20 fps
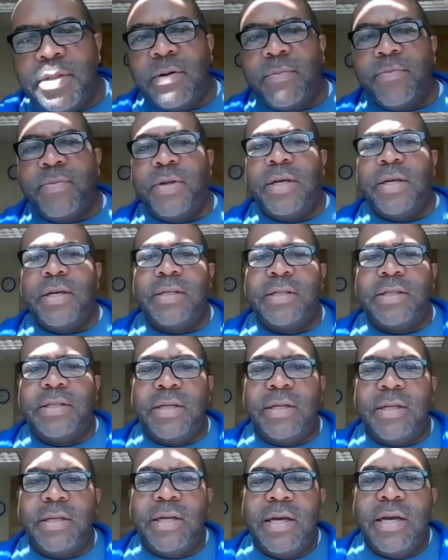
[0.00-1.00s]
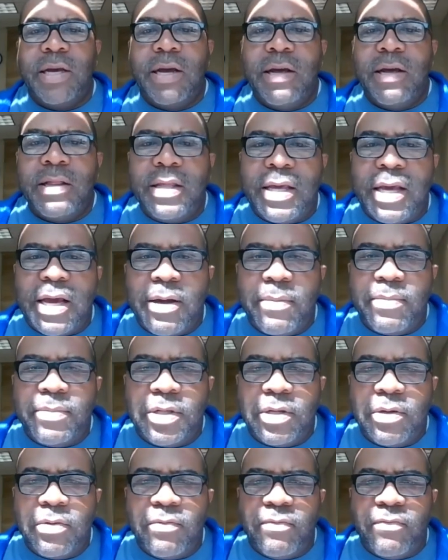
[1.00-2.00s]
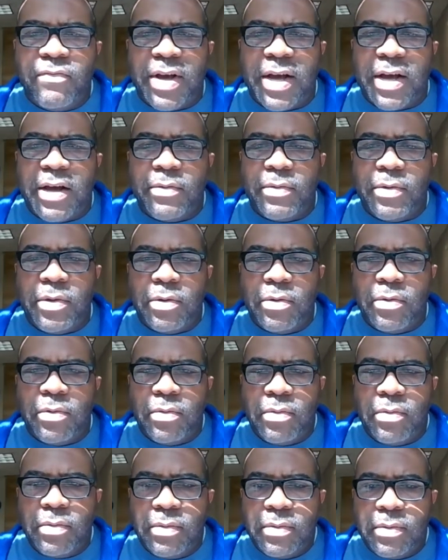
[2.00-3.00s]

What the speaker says: something is in the absolute value